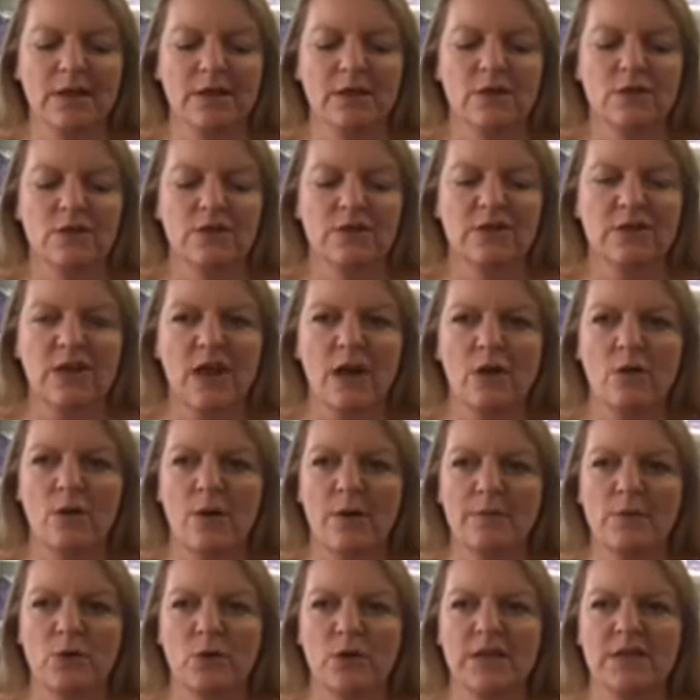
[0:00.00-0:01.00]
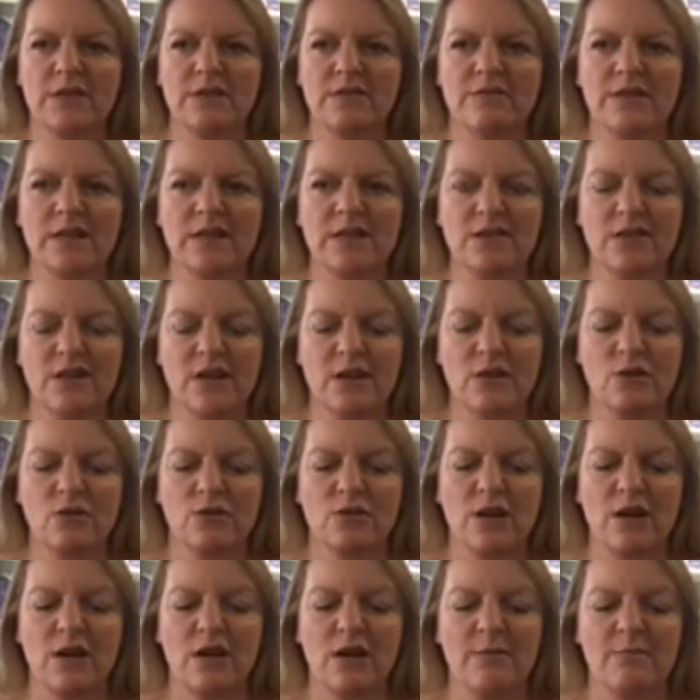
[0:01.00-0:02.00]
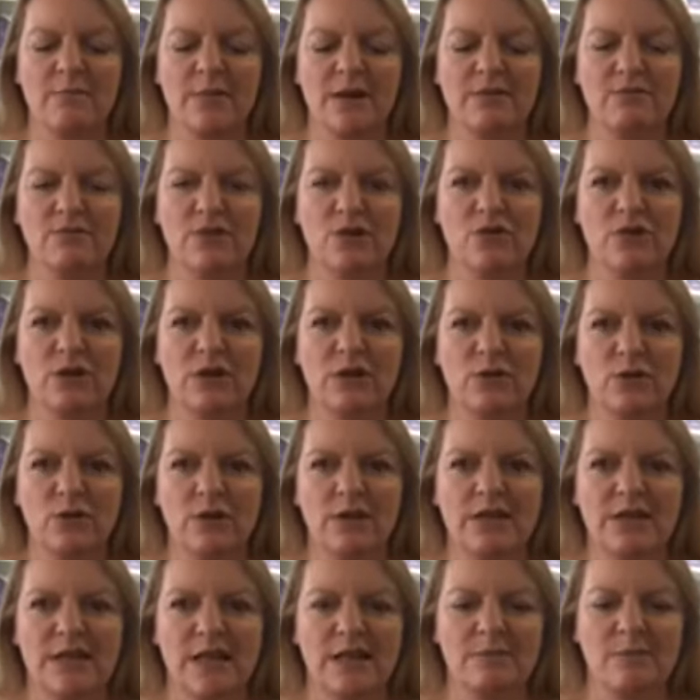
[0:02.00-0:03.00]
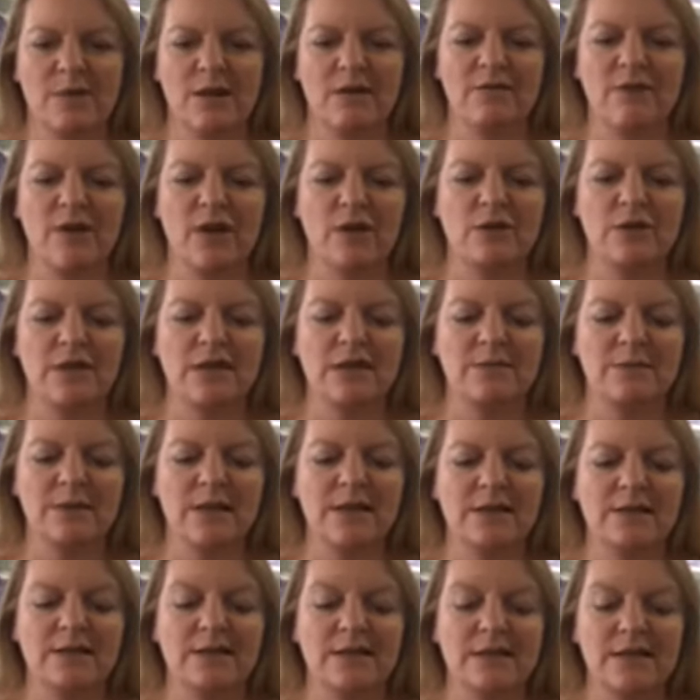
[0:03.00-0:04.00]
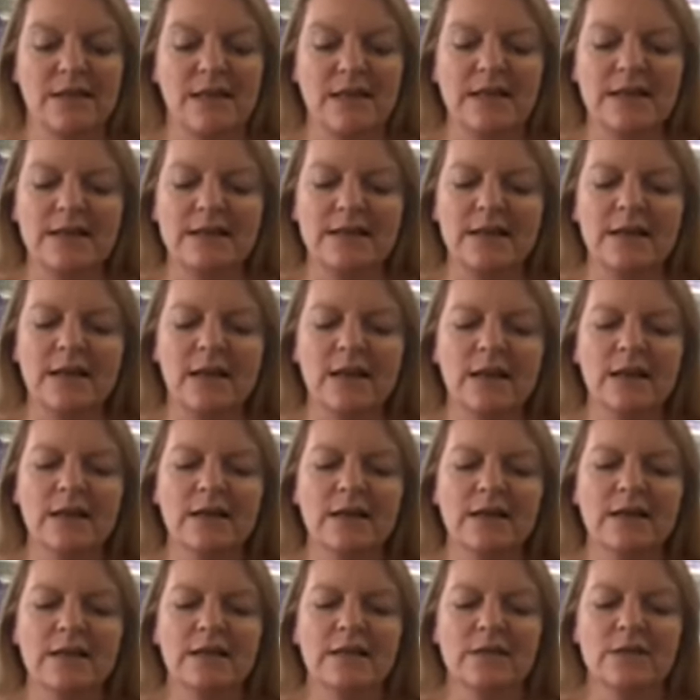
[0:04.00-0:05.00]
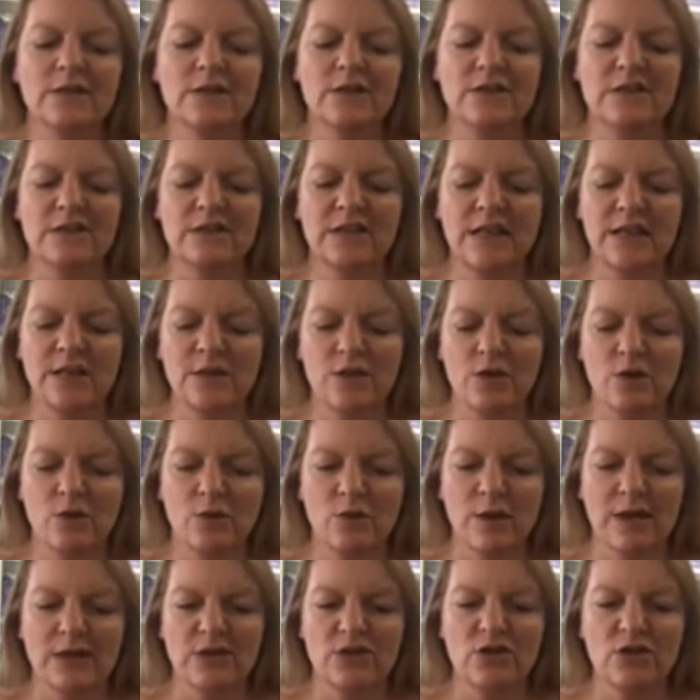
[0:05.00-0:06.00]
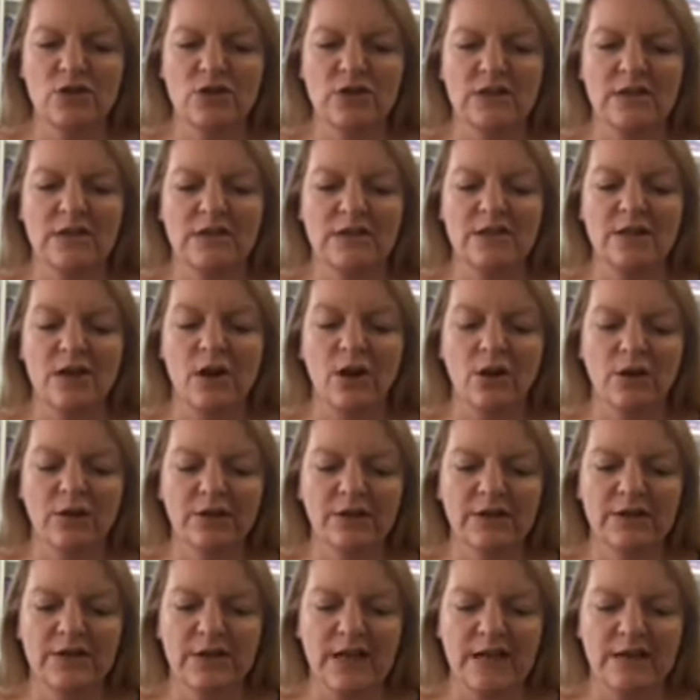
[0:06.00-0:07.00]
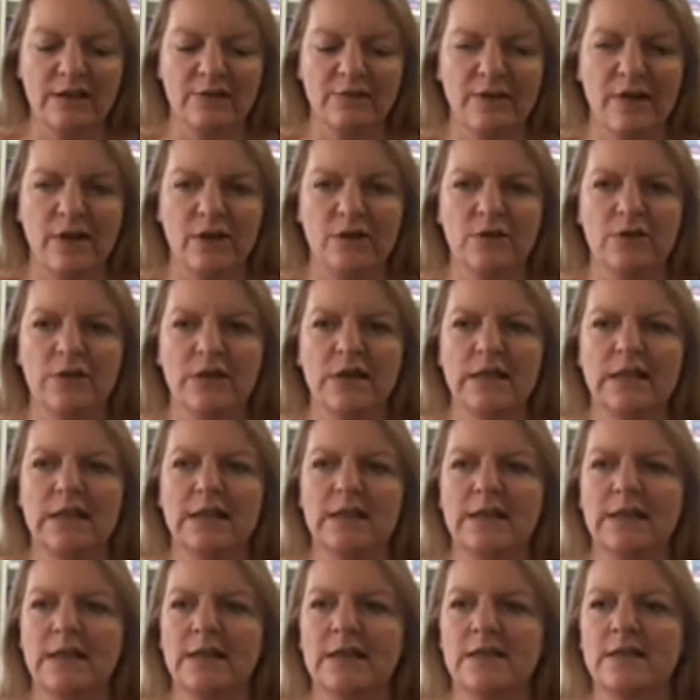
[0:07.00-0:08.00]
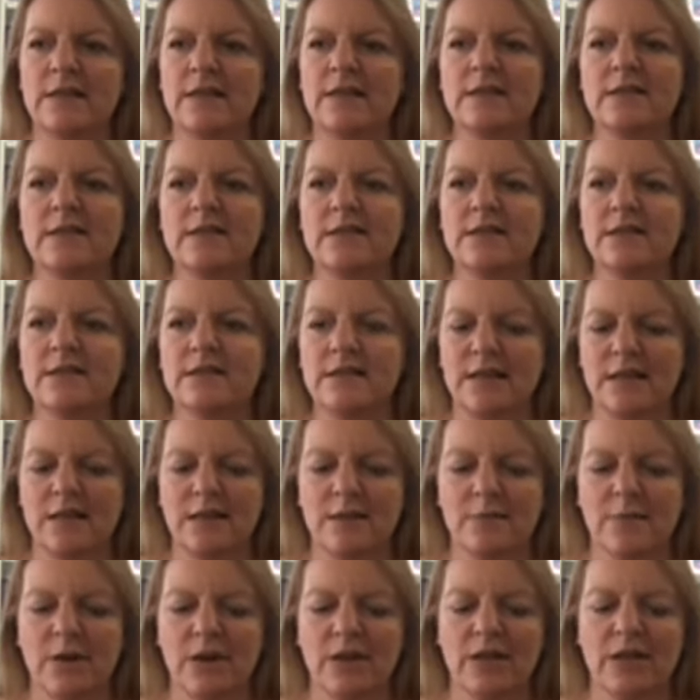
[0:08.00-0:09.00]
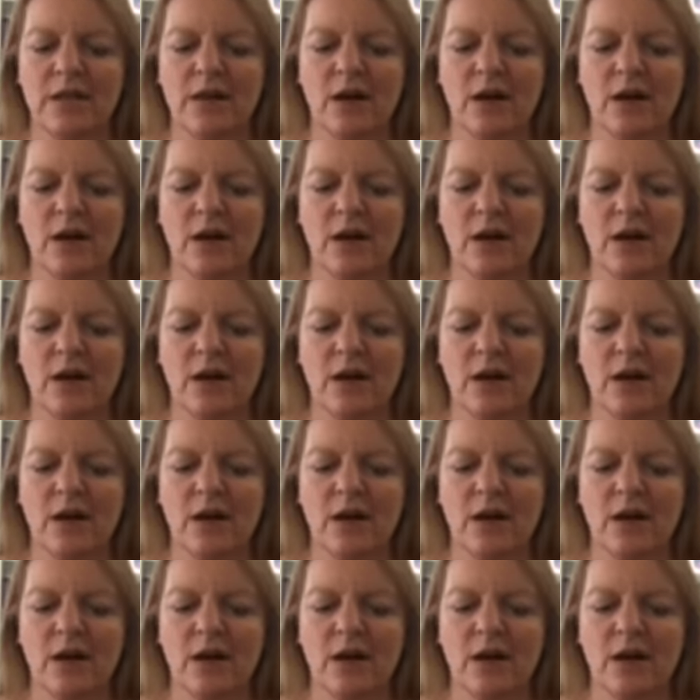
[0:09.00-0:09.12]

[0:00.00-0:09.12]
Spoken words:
So I'm looking, the reason I look like I'm being rude and looking down at my phone is because it's easier to see your questions on the telephone than it is to see them on the